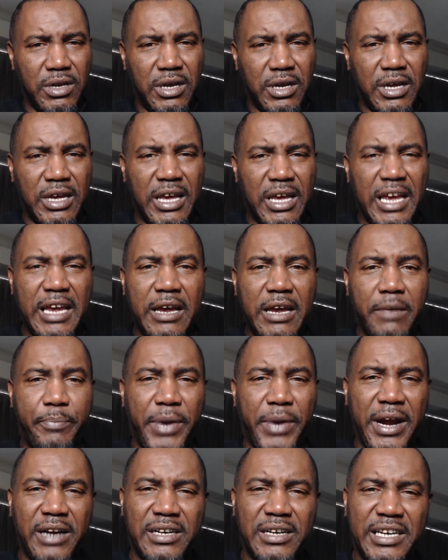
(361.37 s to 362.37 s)
He
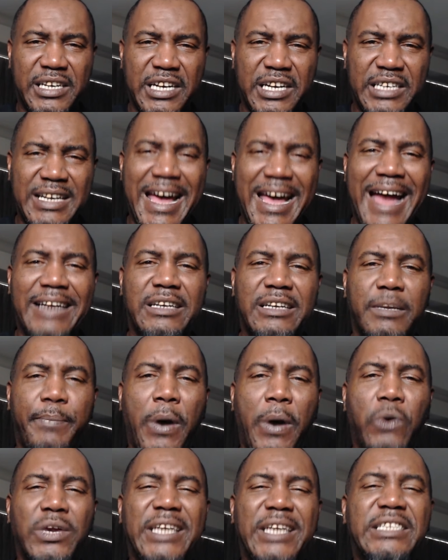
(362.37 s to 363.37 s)
apparently could not, and the
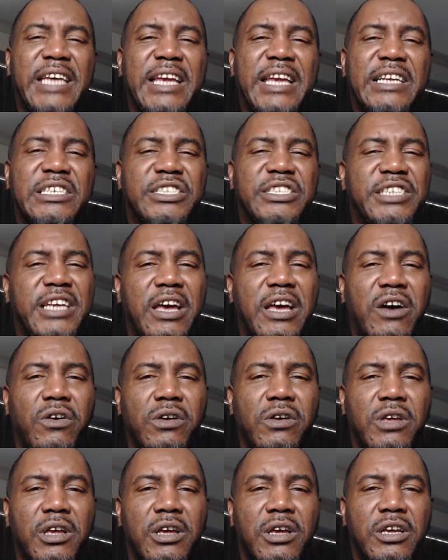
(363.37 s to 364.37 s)
police hit his cell
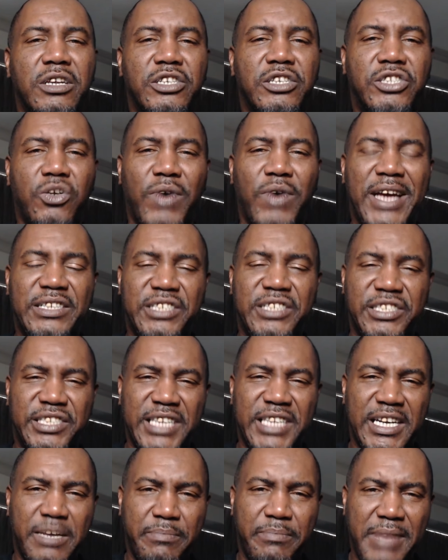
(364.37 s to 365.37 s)
so as to send
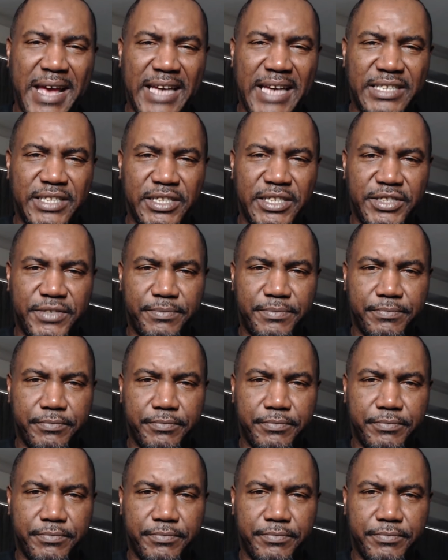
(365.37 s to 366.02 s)
a message.